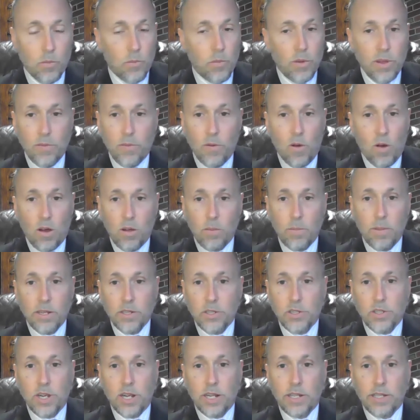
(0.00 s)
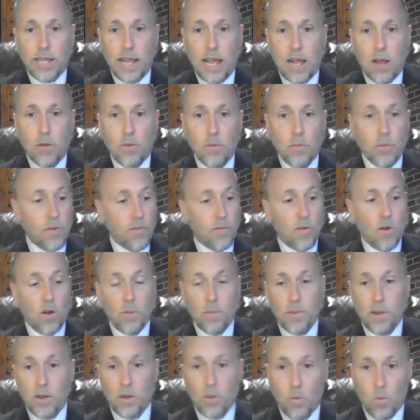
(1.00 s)
We've all been shut down, we've all
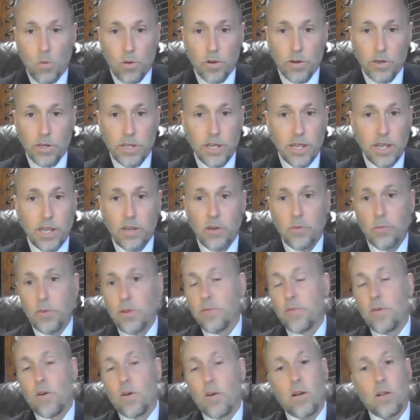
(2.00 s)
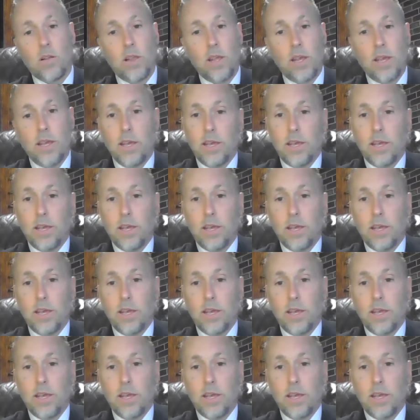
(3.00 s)
been quarantined, we've all